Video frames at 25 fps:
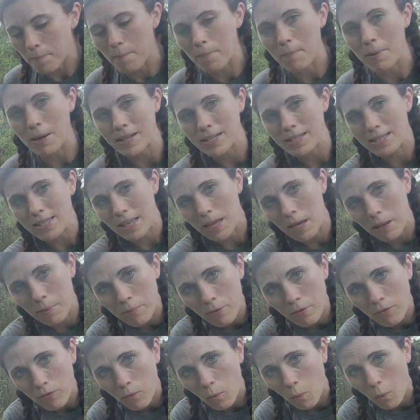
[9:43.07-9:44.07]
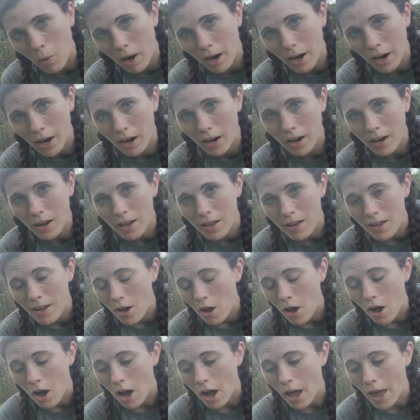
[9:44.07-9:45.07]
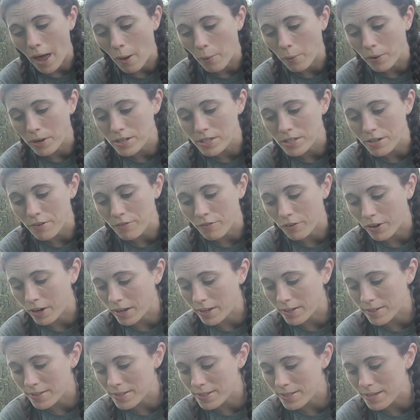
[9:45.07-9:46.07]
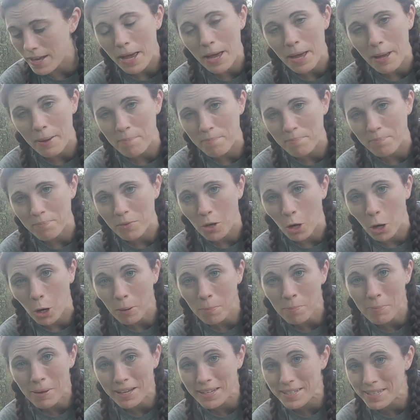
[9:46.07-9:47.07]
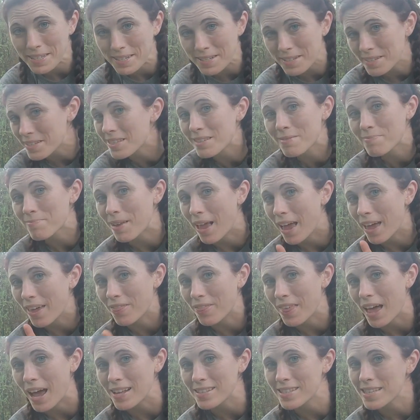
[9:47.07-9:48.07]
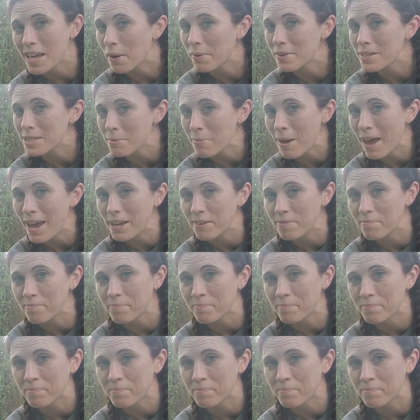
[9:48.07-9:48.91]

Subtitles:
mix them for our different herb mixes, and that's how it's made.